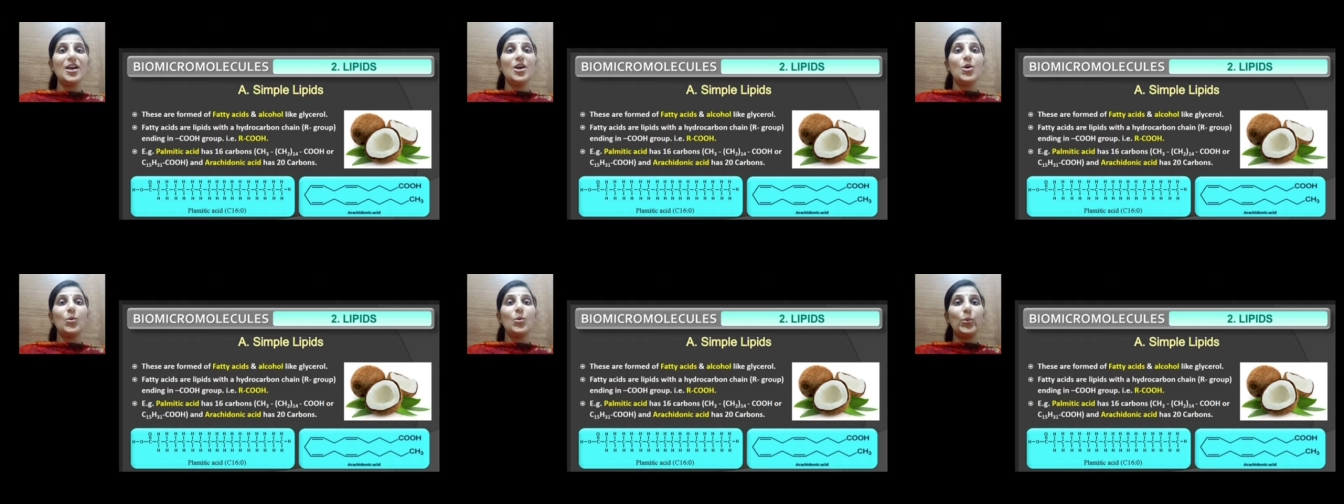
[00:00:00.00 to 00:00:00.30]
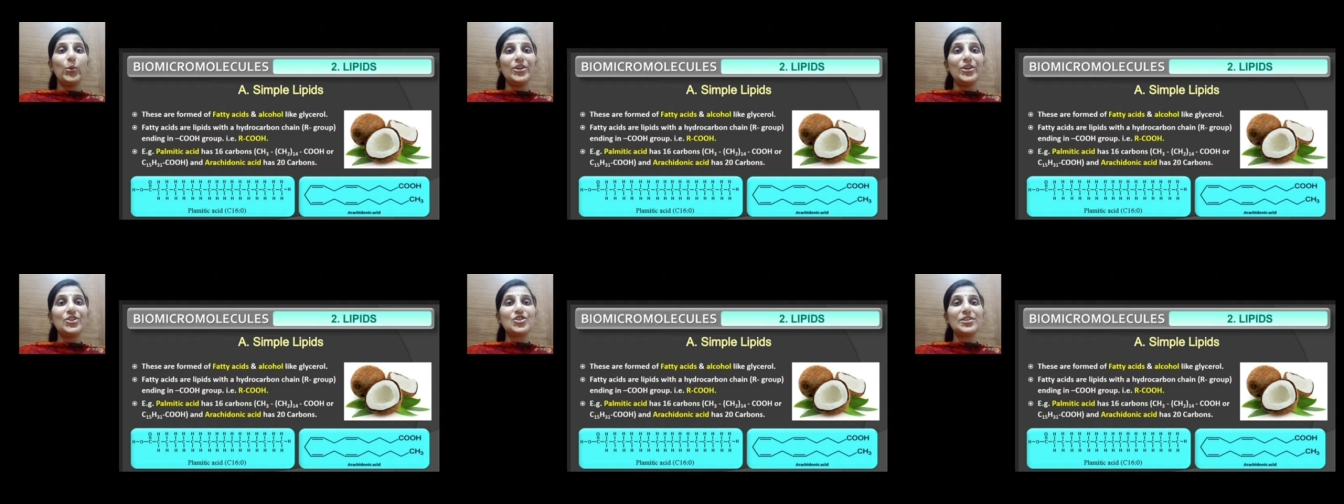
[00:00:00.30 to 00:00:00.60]

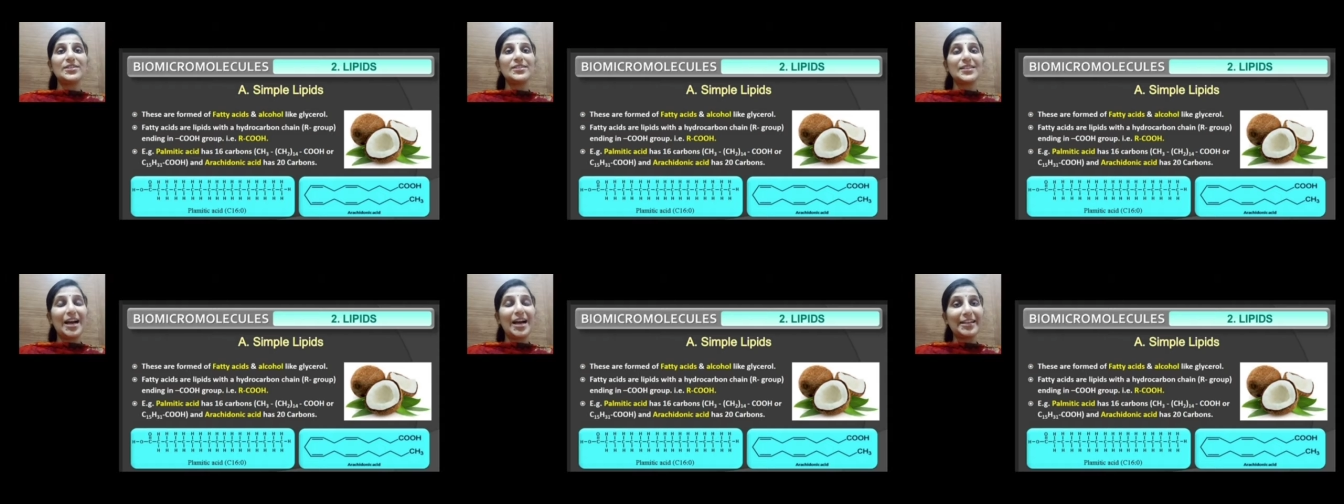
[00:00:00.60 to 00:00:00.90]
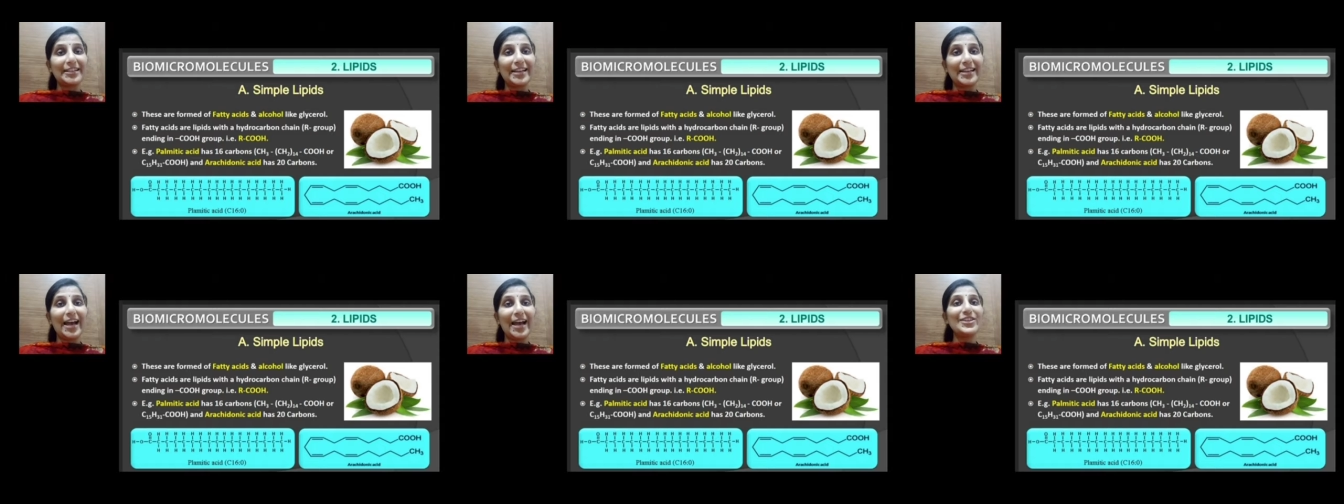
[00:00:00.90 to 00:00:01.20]
which is
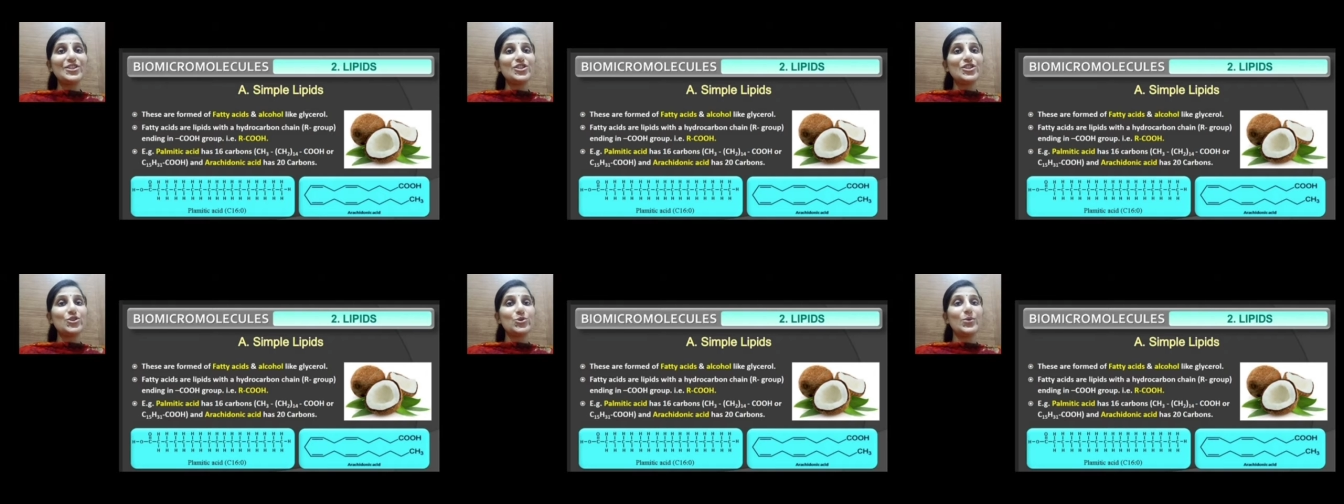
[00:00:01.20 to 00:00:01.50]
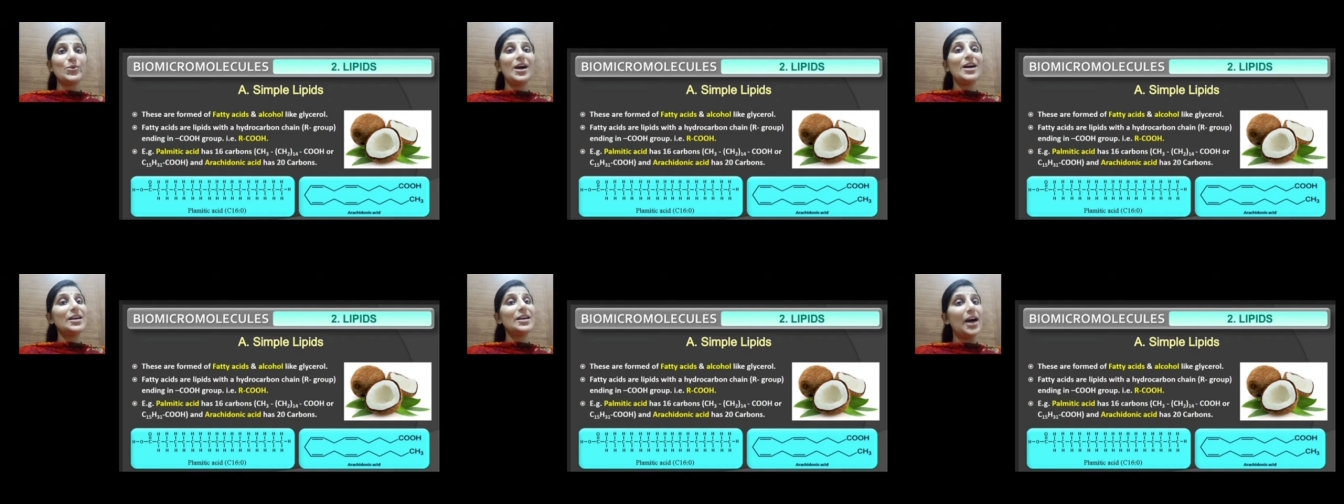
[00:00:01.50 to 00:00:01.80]
attached
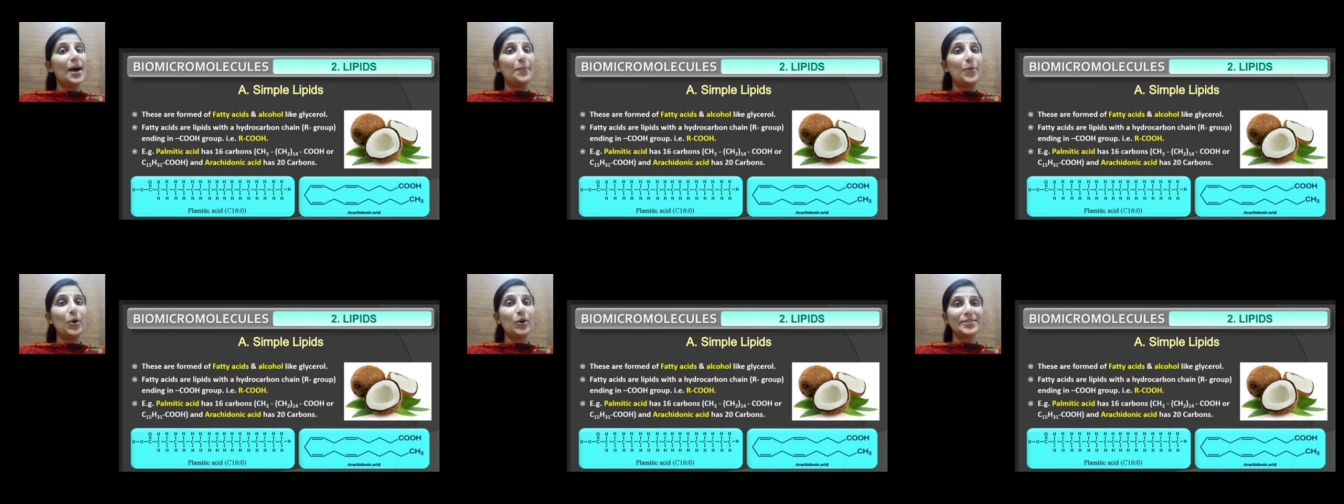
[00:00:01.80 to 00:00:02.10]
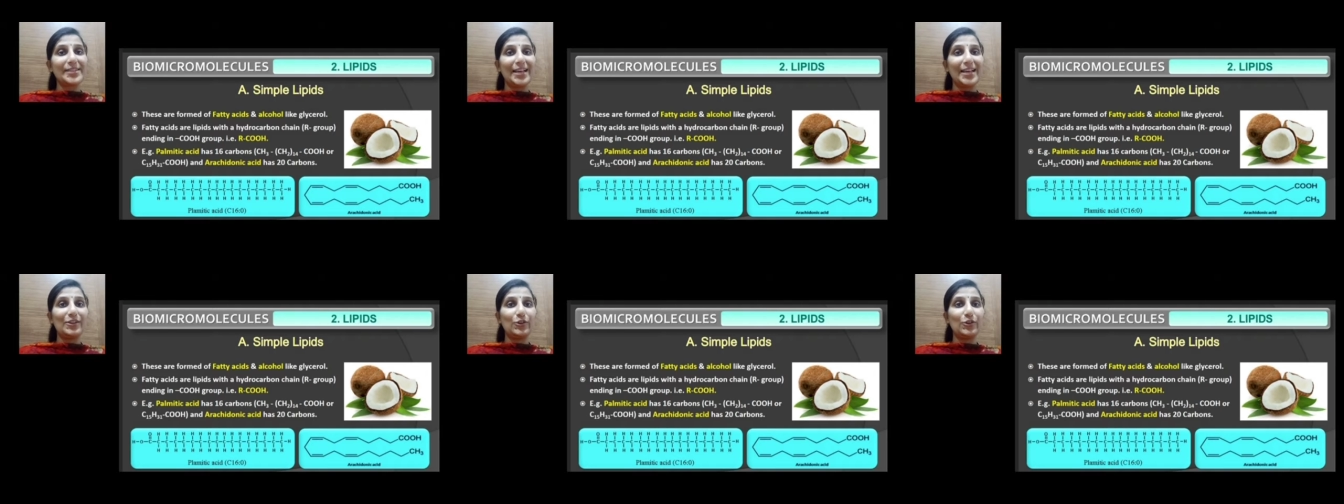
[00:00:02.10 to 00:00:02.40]
to a
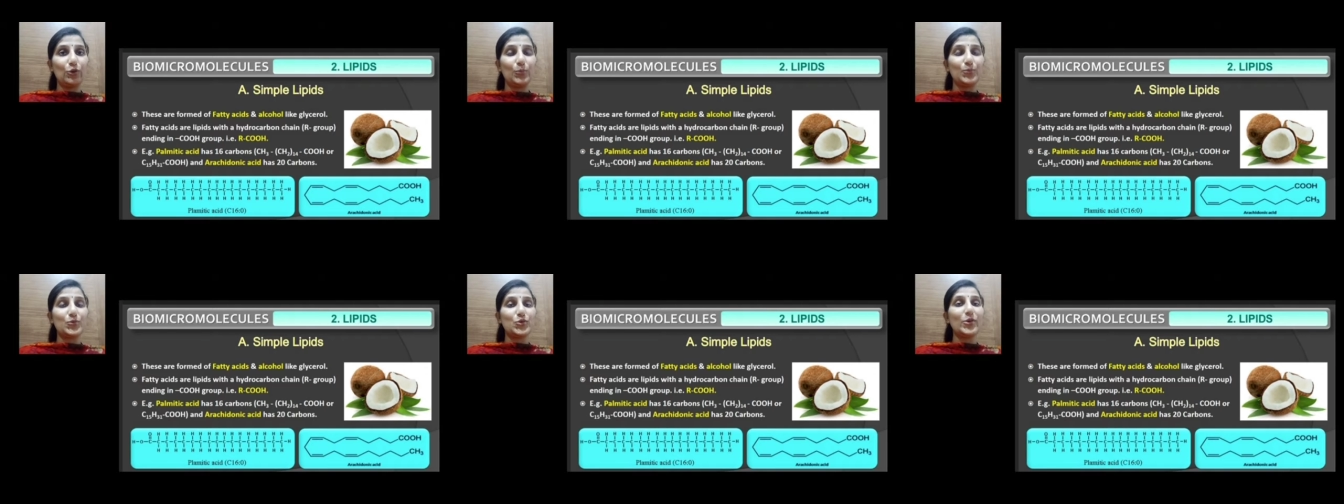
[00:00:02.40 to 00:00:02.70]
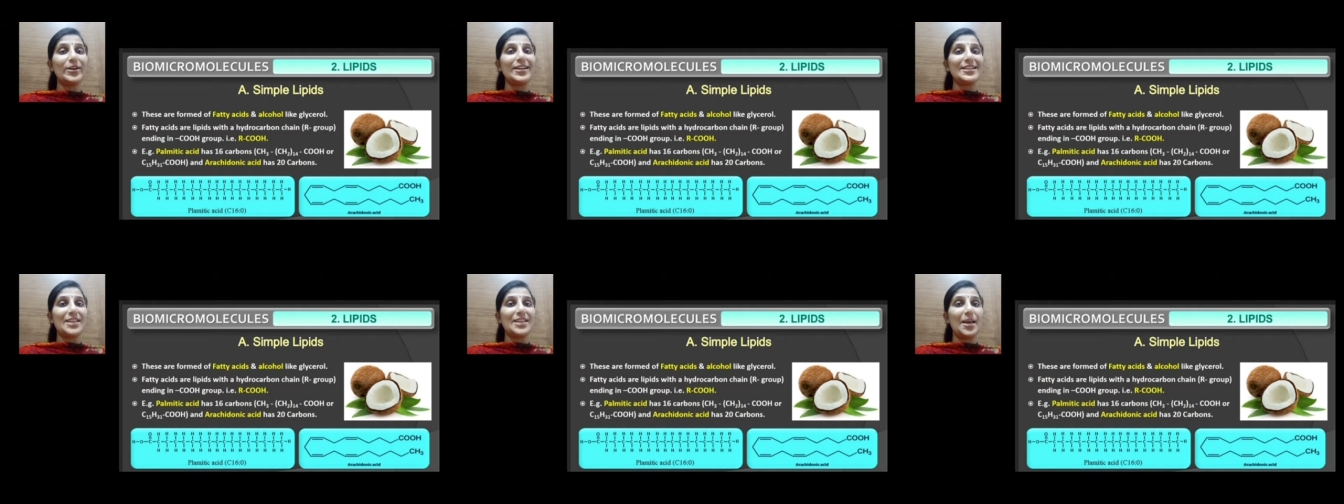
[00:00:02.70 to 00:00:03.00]
carboxyl group.
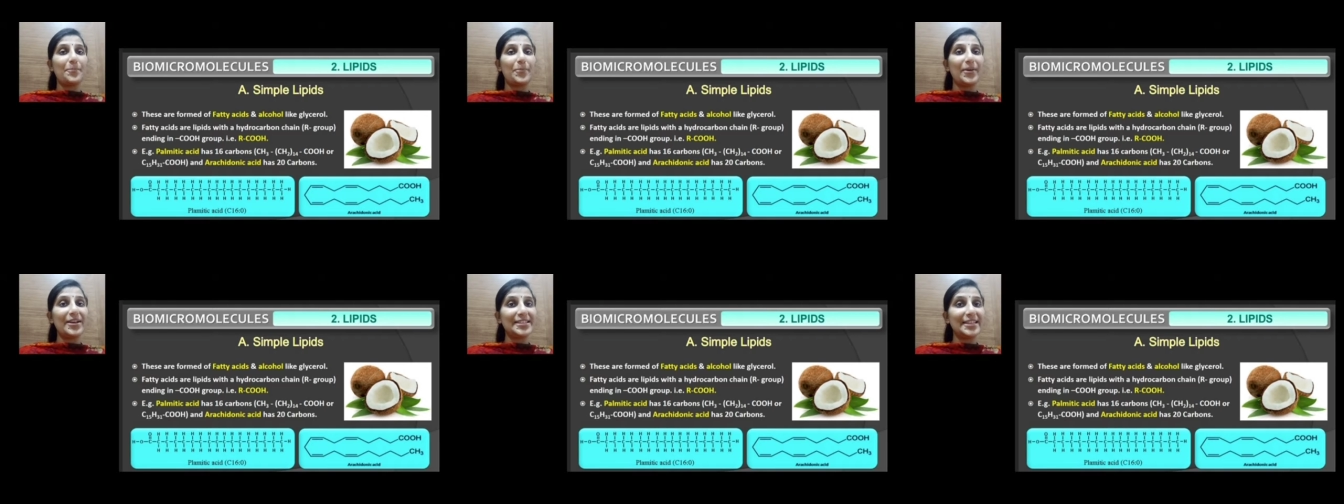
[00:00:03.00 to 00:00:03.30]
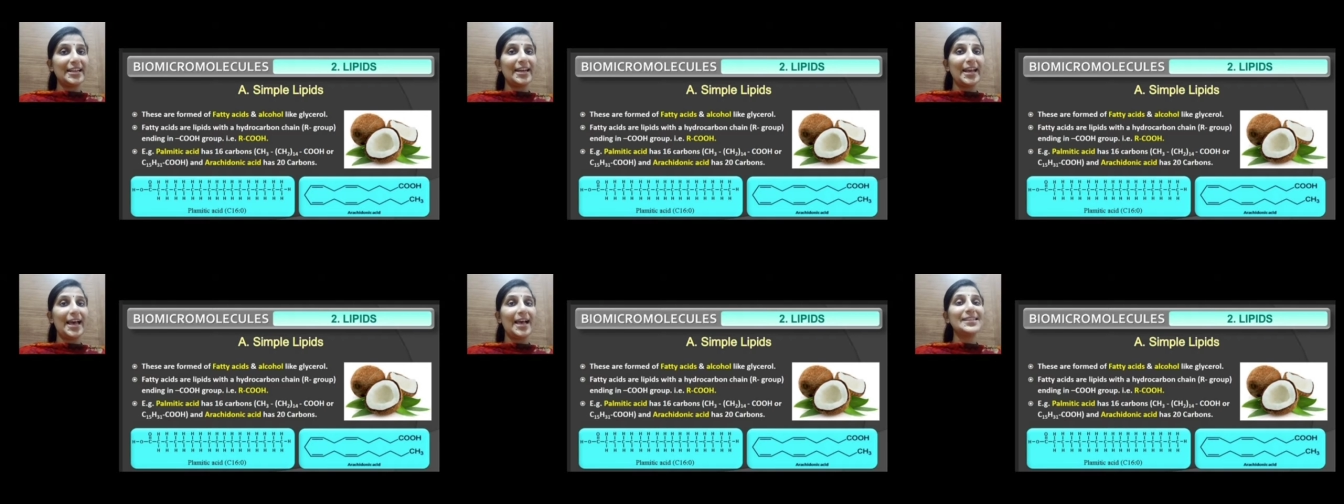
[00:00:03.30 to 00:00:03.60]
So it is
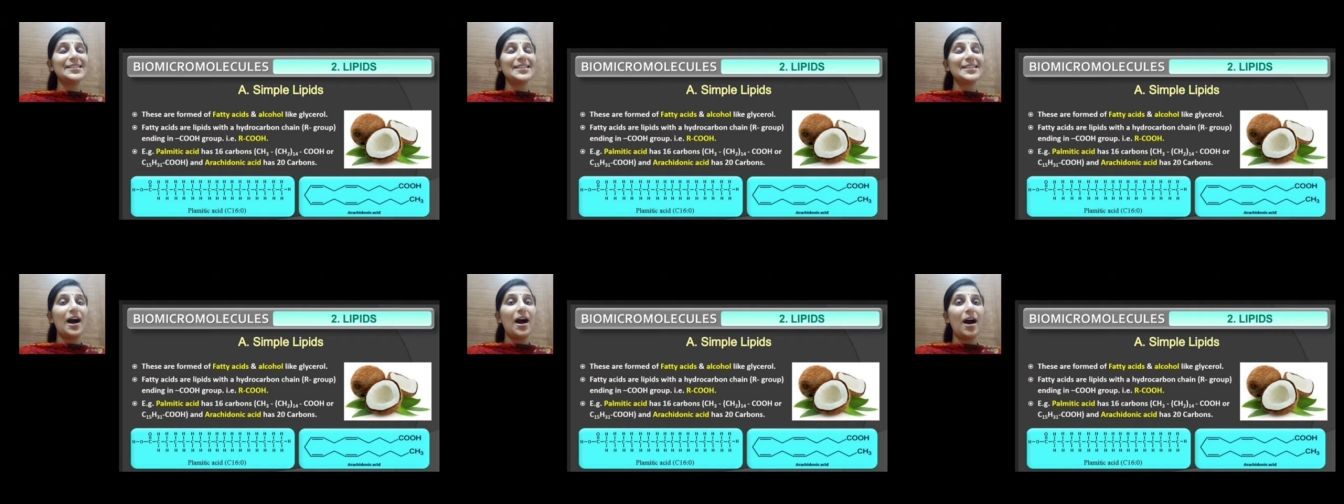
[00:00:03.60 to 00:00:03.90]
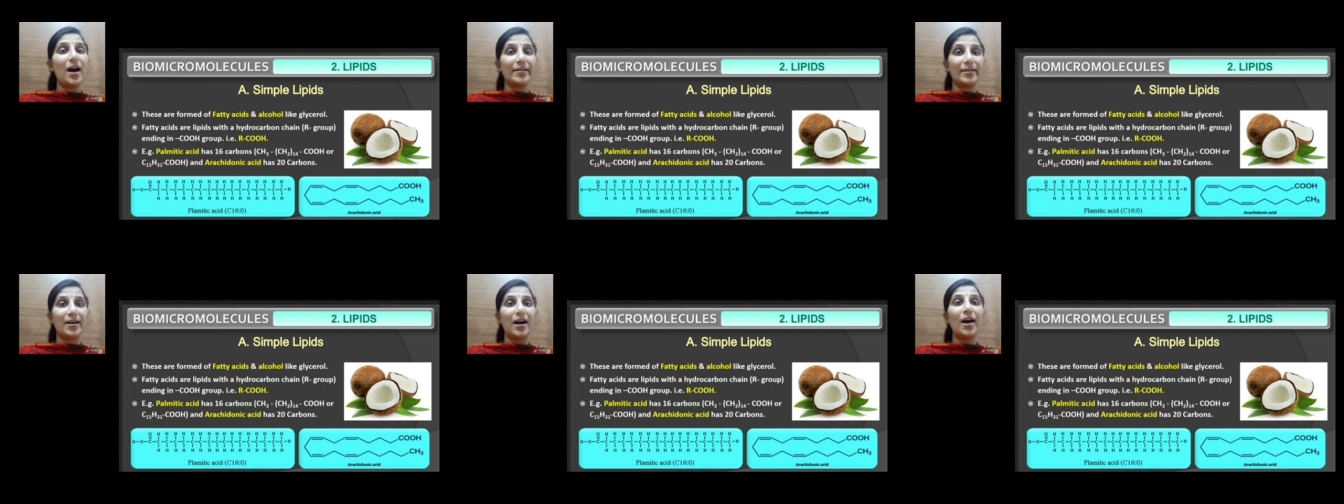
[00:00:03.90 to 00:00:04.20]
represented as
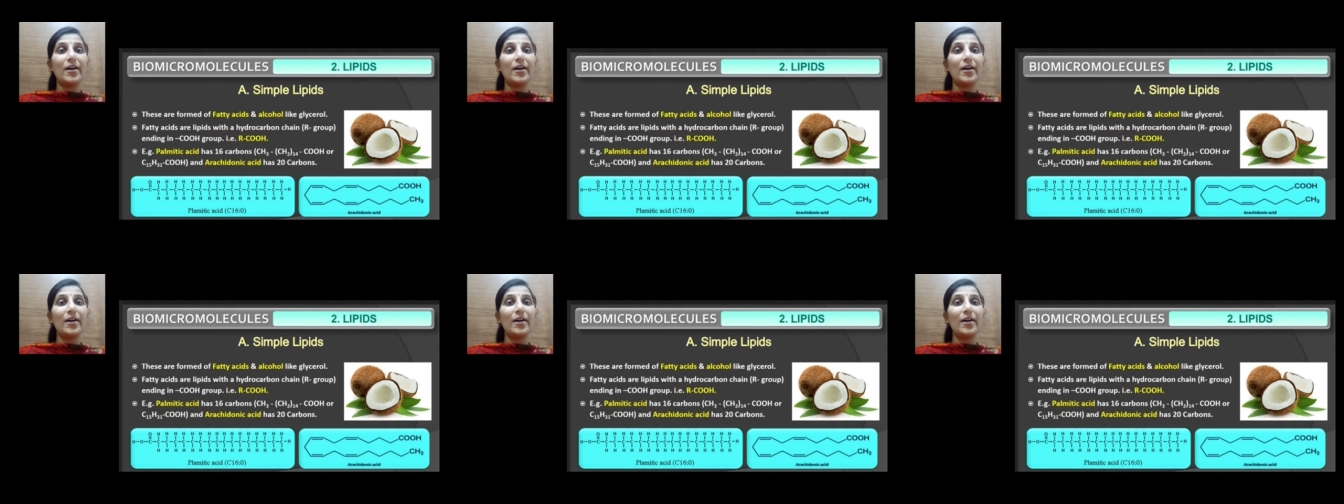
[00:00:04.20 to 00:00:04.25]
R.